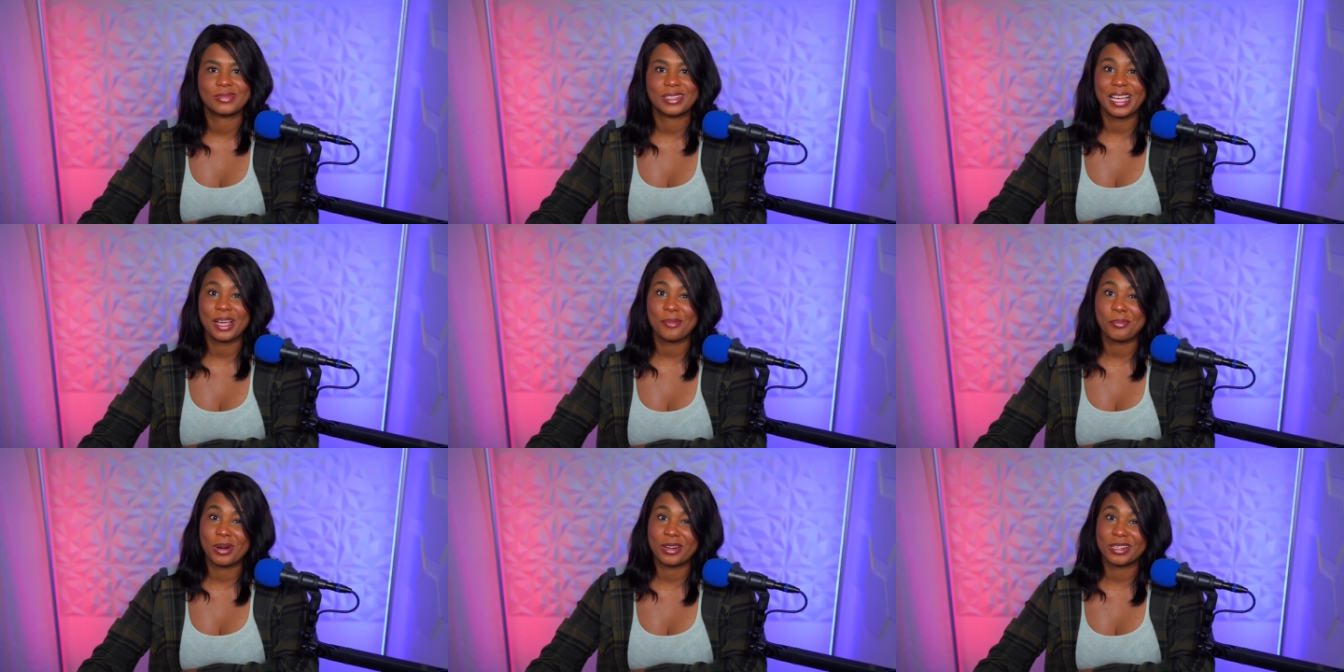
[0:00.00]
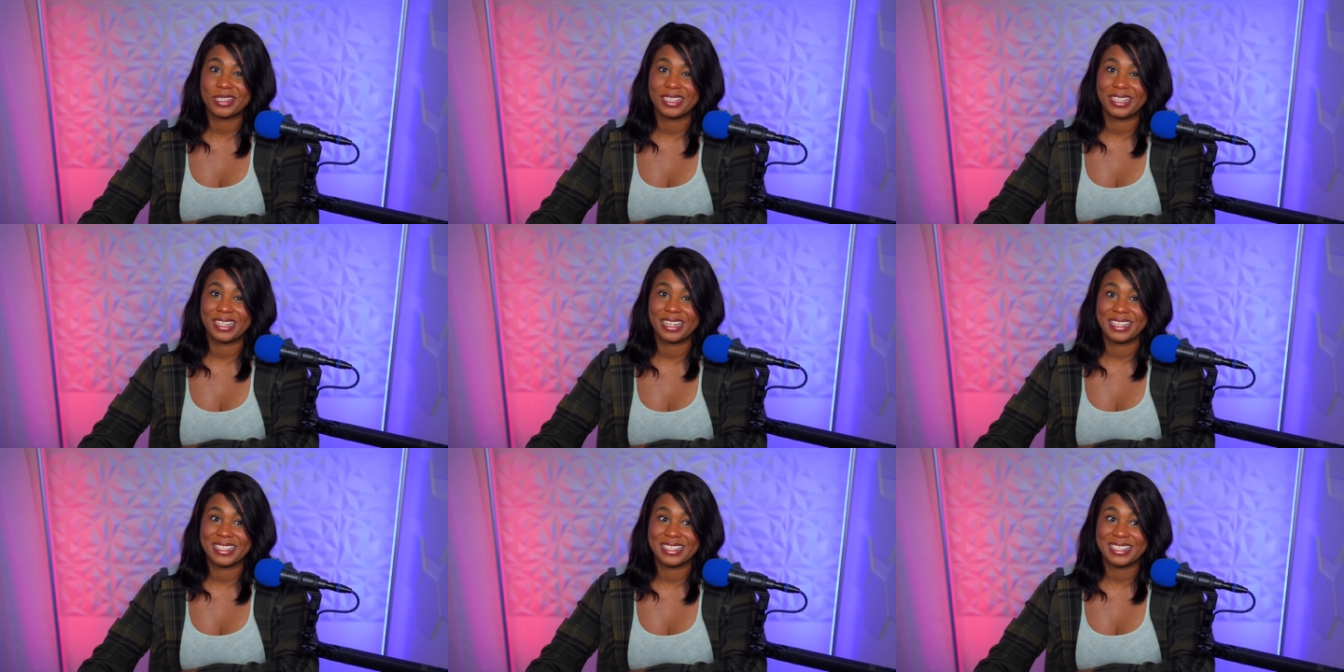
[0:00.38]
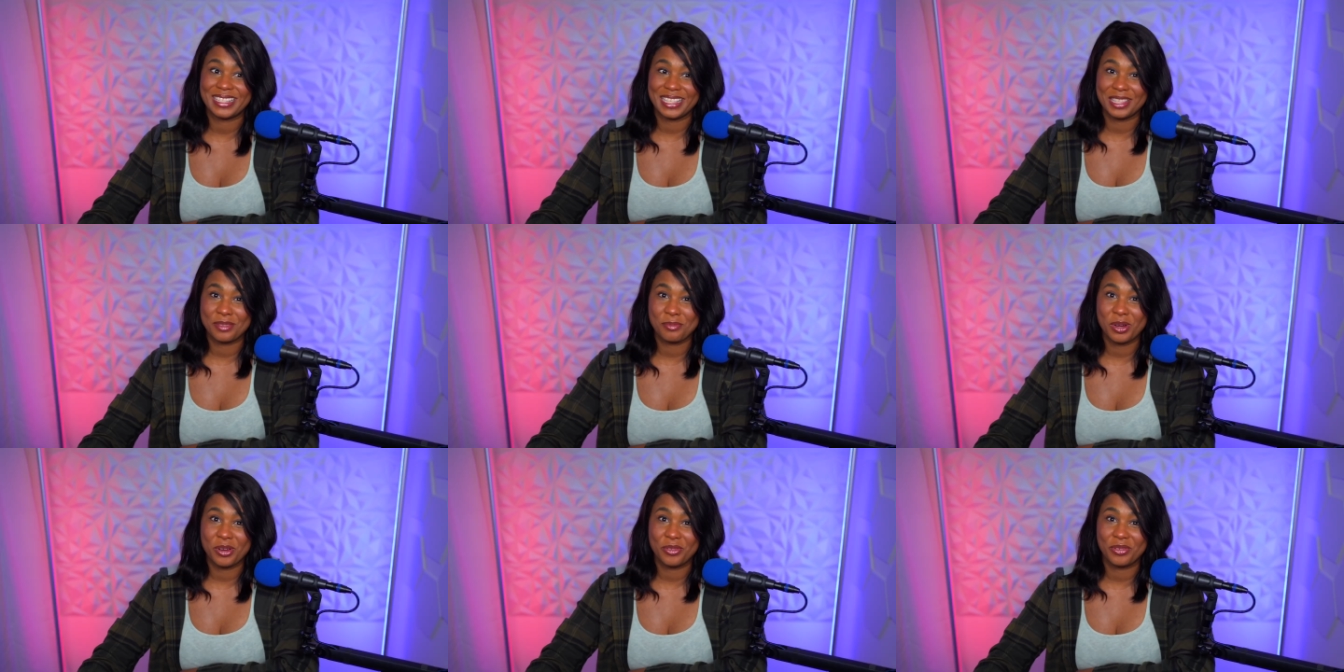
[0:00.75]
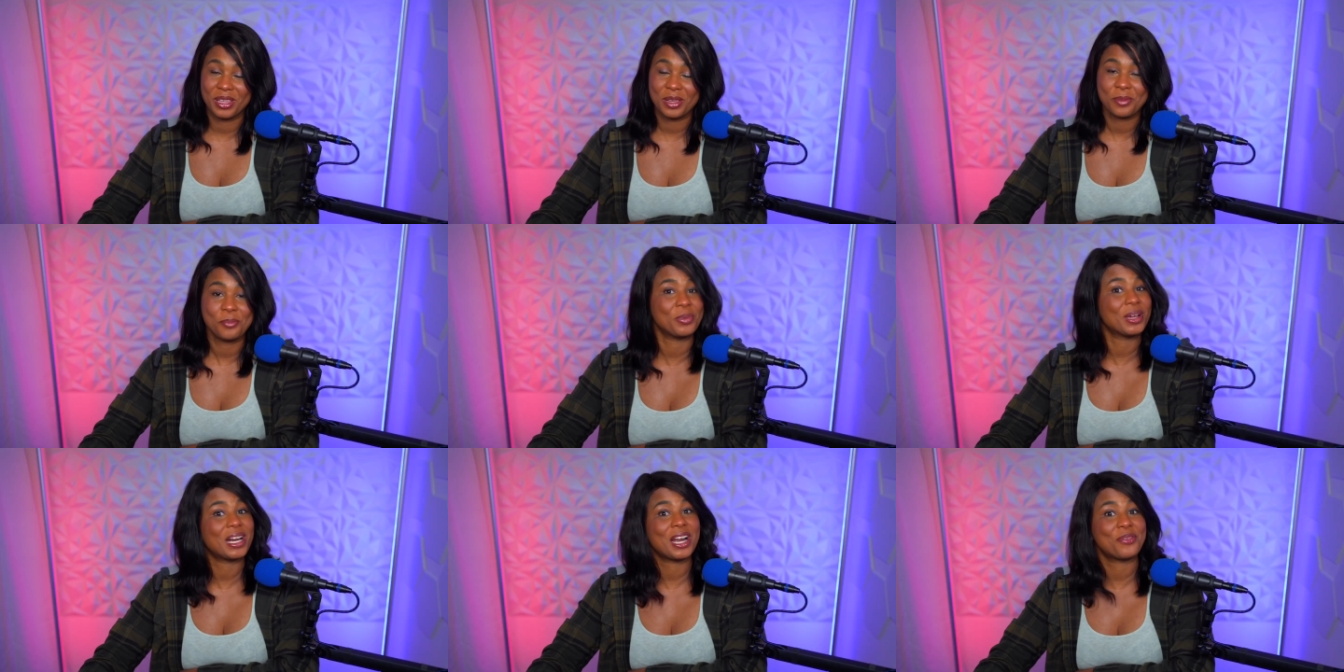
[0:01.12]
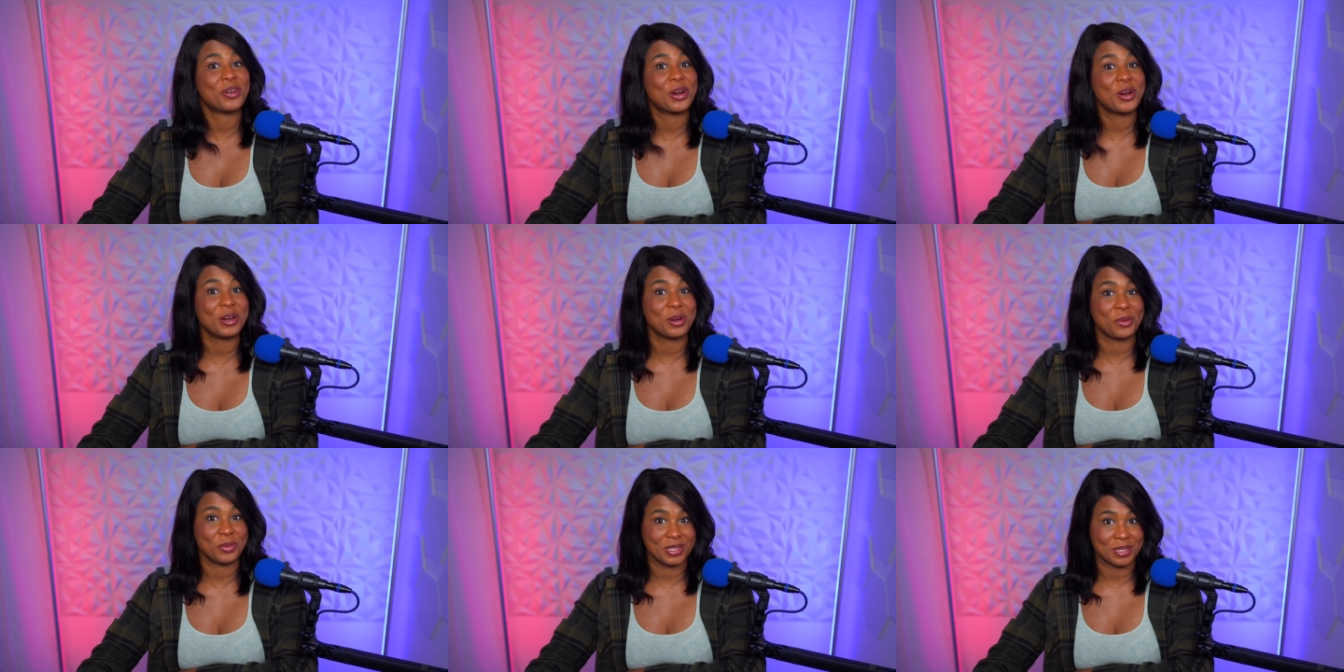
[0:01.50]
I personally didn't see the movie, but I've
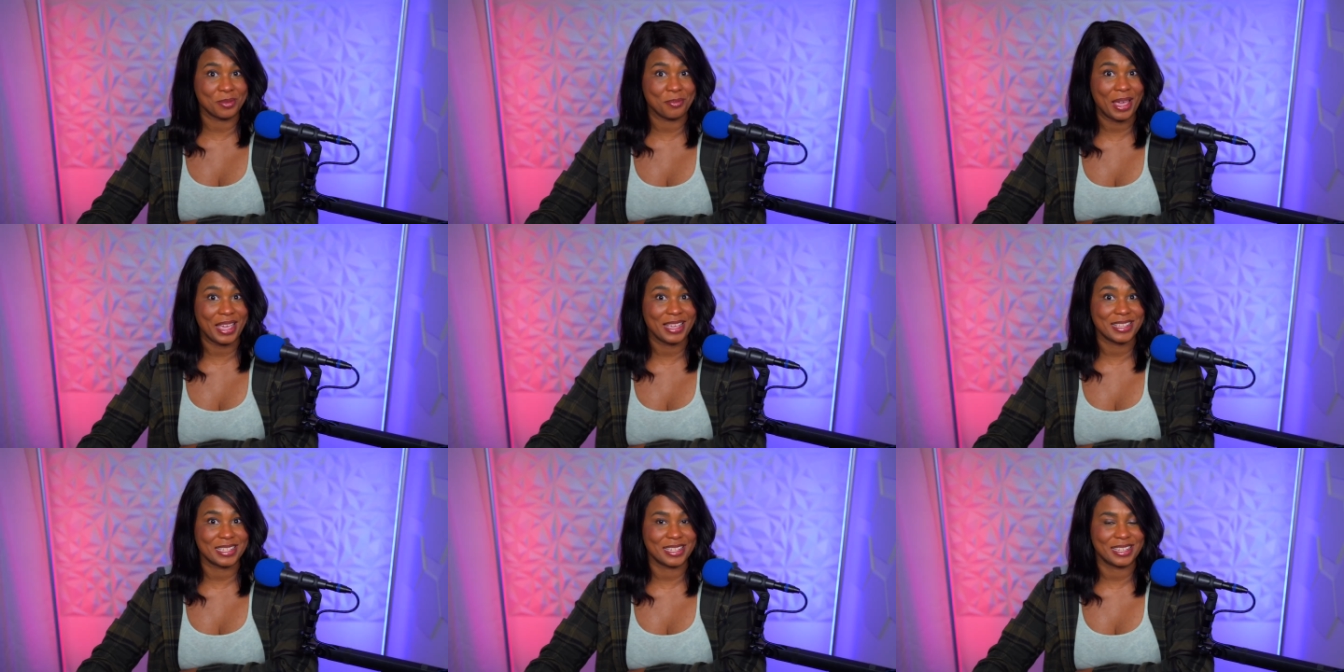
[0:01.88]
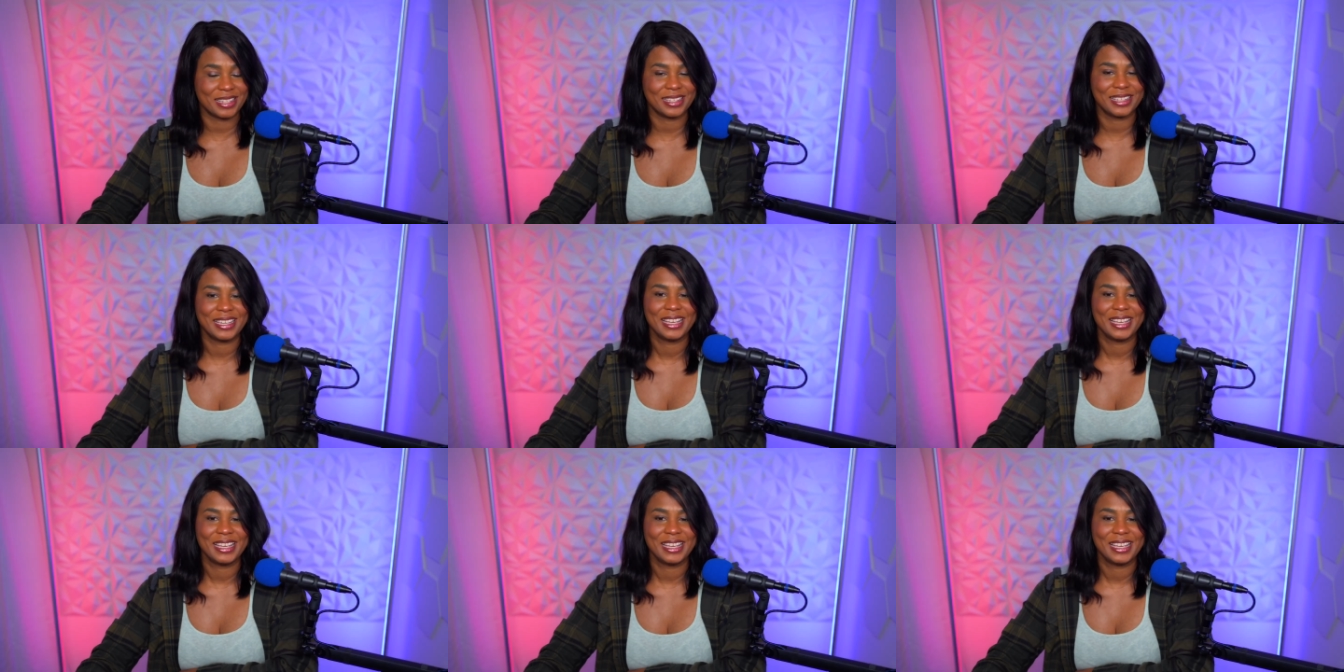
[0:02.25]
heard it was amazing.